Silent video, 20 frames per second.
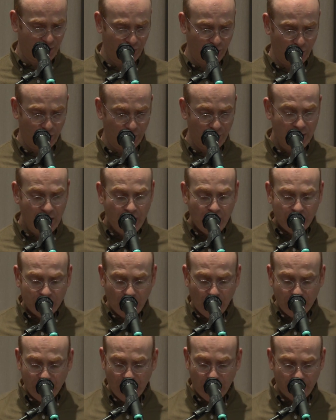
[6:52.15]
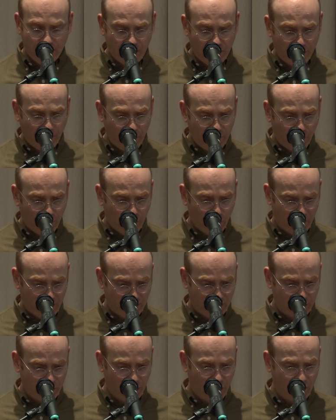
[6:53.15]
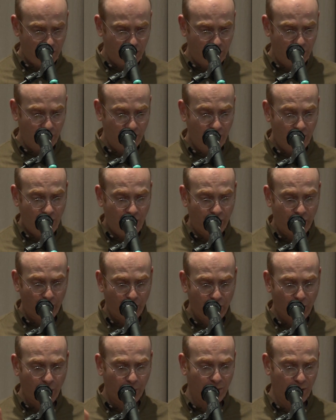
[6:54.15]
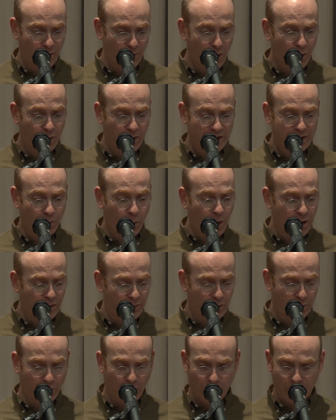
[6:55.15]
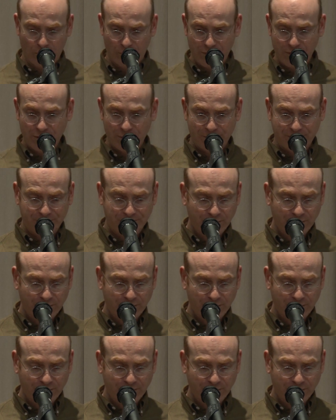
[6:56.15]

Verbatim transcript: before. So okay, I'm going to very, very quickly show you the problem, or at least one of the problems.